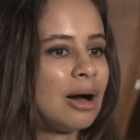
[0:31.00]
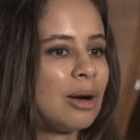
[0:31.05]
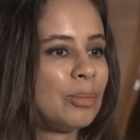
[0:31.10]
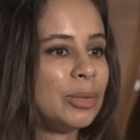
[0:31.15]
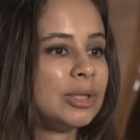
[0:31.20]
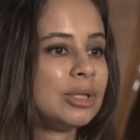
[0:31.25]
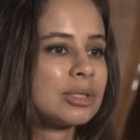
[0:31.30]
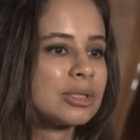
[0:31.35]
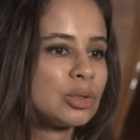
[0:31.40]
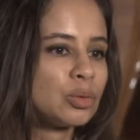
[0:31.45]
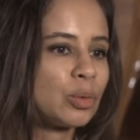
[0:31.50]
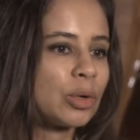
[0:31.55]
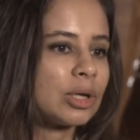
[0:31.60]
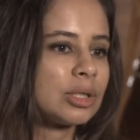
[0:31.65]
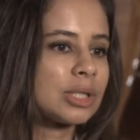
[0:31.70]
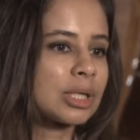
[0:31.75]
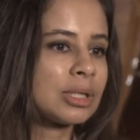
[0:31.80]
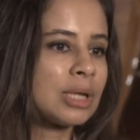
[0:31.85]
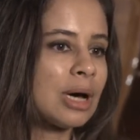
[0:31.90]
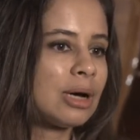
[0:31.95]
but this is where
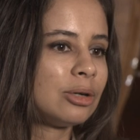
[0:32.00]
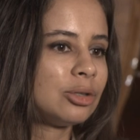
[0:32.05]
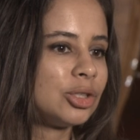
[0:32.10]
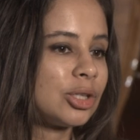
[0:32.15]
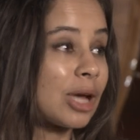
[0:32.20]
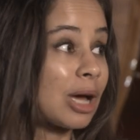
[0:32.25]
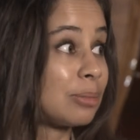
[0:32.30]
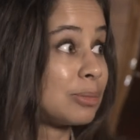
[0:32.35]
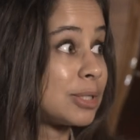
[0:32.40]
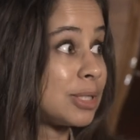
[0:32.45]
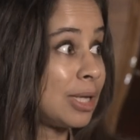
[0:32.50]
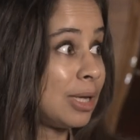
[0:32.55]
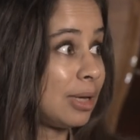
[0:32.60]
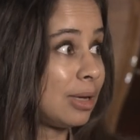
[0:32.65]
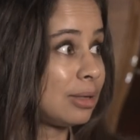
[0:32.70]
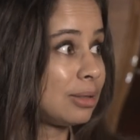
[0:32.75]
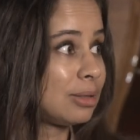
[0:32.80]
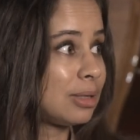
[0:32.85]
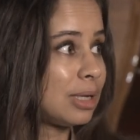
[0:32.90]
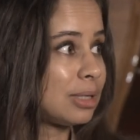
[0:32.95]
technology comes
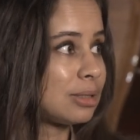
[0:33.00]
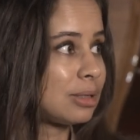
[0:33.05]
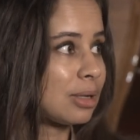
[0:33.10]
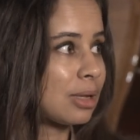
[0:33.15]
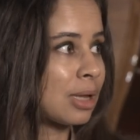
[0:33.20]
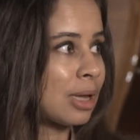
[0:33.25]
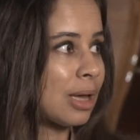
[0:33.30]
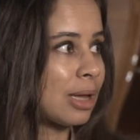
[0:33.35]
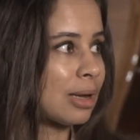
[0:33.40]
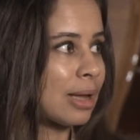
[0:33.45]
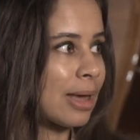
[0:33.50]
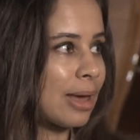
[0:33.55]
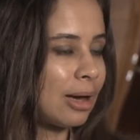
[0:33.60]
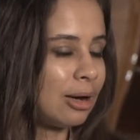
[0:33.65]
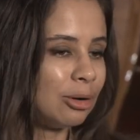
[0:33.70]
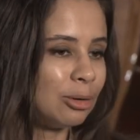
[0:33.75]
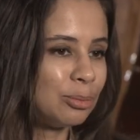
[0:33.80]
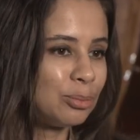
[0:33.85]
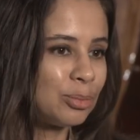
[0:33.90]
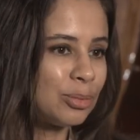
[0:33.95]
in, as it can
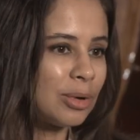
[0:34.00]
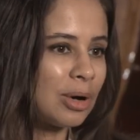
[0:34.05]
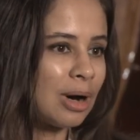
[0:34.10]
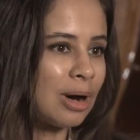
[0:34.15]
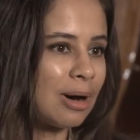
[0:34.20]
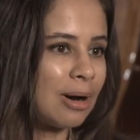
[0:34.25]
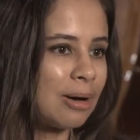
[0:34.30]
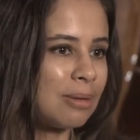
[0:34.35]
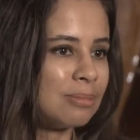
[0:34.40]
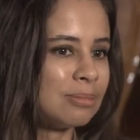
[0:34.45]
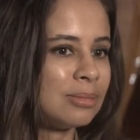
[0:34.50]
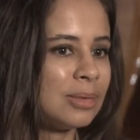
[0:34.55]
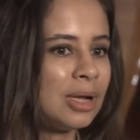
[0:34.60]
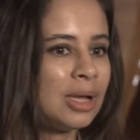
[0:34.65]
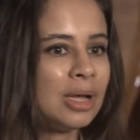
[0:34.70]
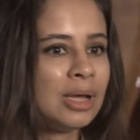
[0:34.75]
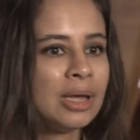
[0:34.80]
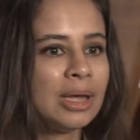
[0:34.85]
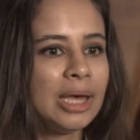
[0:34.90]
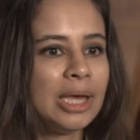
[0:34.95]
help um,
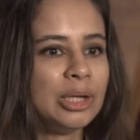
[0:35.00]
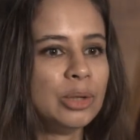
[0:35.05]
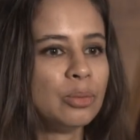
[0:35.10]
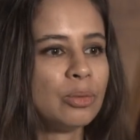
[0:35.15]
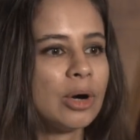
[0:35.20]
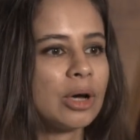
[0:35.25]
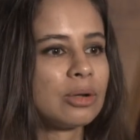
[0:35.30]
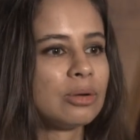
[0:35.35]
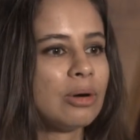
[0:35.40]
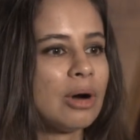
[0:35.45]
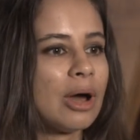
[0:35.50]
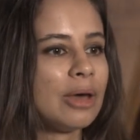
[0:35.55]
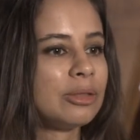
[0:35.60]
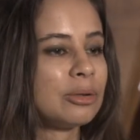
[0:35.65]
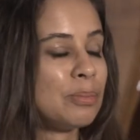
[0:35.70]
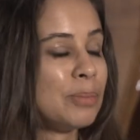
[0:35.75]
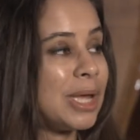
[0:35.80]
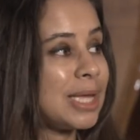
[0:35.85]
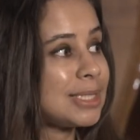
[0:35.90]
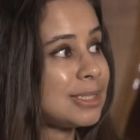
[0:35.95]
anyone who either
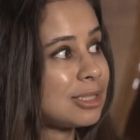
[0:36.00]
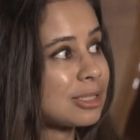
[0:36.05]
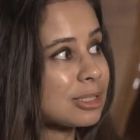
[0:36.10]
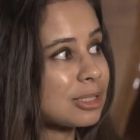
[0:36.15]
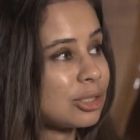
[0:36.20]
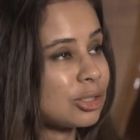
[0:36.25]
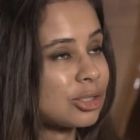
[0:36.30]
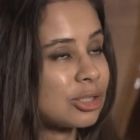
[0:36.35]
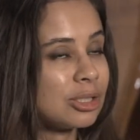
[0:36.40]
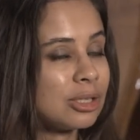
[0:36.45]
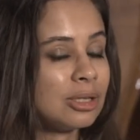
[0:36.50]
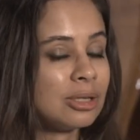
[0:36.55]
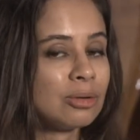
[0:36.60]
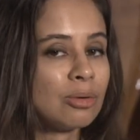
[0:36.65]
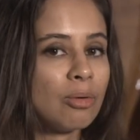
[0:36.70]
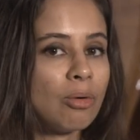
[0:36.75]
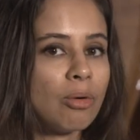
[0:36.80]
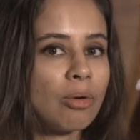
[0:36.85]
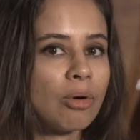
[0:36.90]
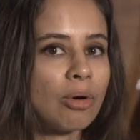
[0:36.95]
makes decision
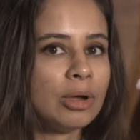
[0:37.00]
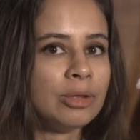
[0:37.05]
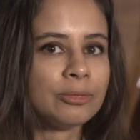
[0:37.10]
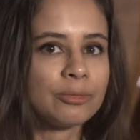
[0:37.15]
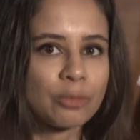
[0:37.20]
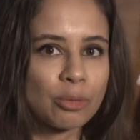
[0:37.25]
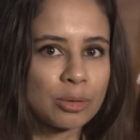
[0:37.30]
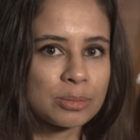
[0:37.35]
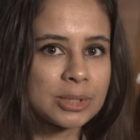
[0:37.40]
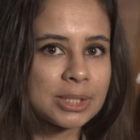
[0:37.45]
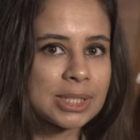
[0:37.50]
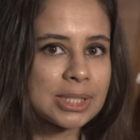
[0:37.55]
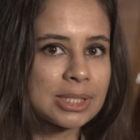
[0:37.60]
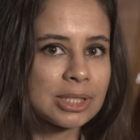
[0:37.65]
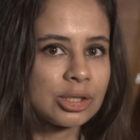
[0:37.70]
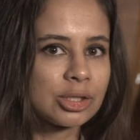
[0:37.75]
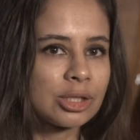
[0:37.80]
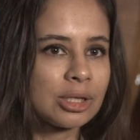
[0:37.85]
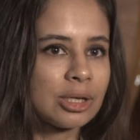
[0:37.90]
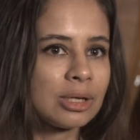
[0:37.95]
or informs
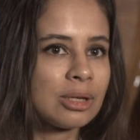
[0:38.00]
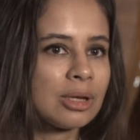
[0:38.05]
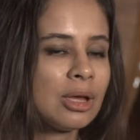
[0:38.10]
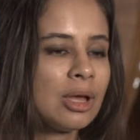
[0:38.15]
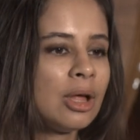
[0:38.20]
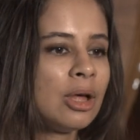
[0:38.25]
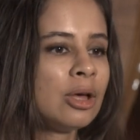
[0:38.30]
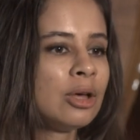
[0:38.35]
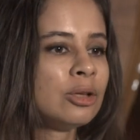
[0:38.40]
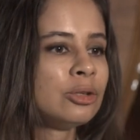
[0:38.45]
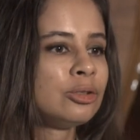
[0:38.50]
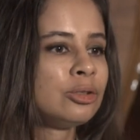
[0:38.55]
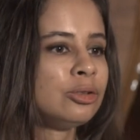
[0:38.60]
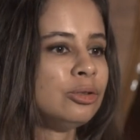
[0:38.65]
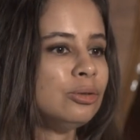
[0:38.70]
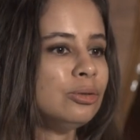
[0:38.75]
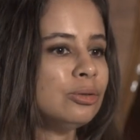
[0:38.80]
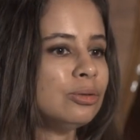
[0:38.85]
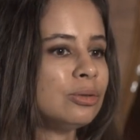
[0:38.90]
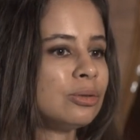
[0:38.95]
decision
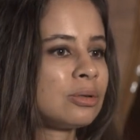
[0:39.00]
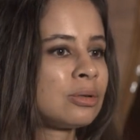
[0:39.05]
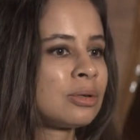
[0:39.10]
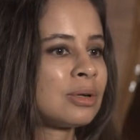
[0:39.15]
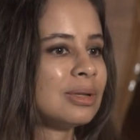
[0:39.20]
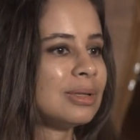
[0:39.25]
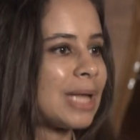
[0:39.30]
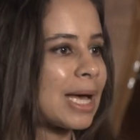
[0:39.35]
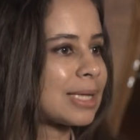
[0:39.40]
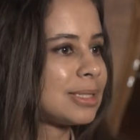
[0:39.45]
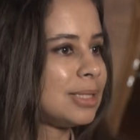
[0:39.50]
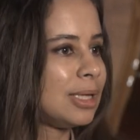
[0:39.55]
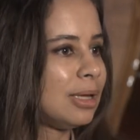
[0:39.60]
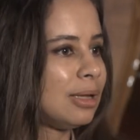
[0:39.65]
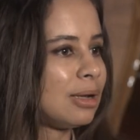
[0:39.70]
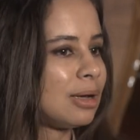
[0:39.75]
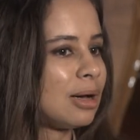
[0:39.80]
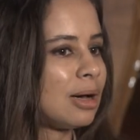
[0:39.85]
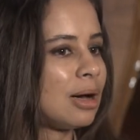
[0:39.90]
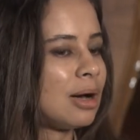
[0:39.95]
to collect
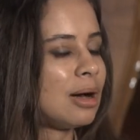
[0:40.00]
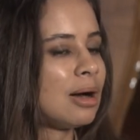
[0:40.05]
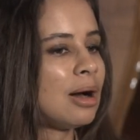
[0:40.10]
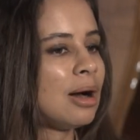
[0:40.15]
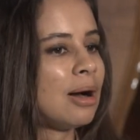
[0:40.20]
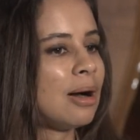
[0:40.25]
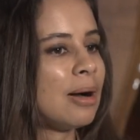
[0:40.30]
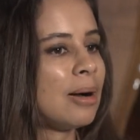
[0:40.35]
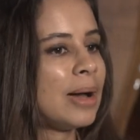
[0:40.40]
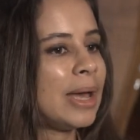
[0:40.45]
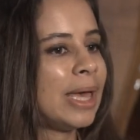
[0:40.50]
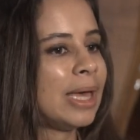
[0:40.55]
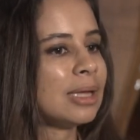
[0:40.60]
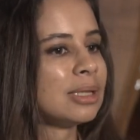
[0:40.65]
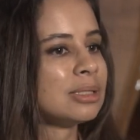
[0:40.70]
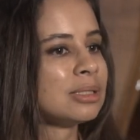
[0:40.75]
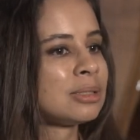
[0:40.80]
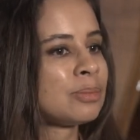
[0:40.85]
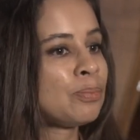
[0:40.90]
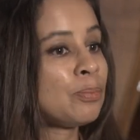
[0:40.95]
data uh,
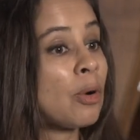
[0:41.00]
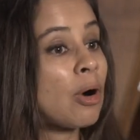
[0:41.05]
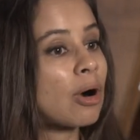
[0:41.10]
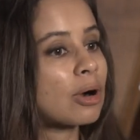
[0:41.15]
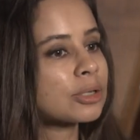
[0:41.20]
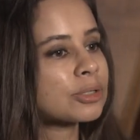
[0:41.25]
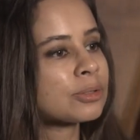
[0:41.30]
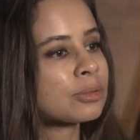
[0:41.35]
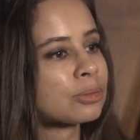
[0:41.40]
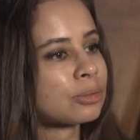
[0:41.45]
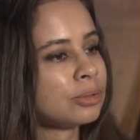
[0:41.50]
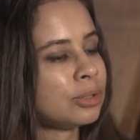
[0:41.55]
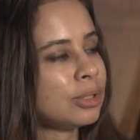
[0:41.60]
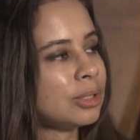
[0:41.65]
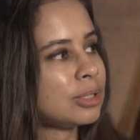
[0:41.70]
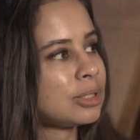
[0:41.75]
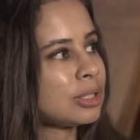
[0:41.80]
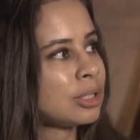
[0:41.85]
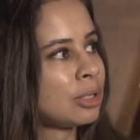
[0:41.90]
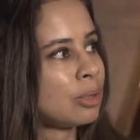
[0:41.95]
and parse through
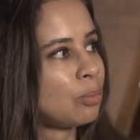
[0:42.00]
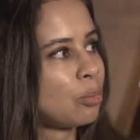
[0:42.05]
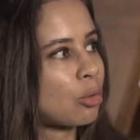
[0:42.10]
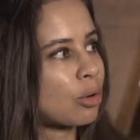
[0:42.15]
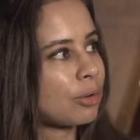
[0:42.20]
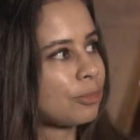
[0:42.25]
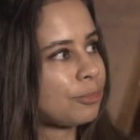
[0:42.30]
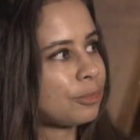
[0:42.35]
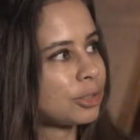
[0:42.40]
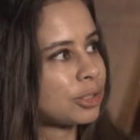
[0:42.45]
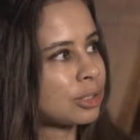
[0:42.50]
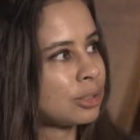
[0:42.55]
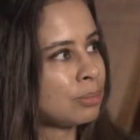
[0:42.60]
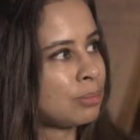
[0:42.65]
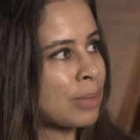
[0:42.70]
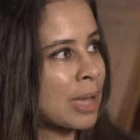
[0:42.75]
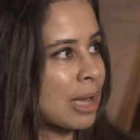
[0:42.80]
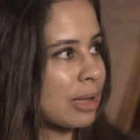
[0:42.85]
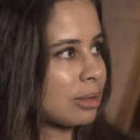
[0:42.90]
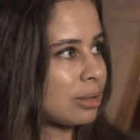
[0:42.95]
it in a more efficient
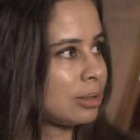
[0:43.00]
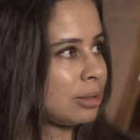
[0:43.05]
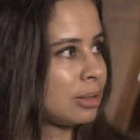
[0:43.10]
manner.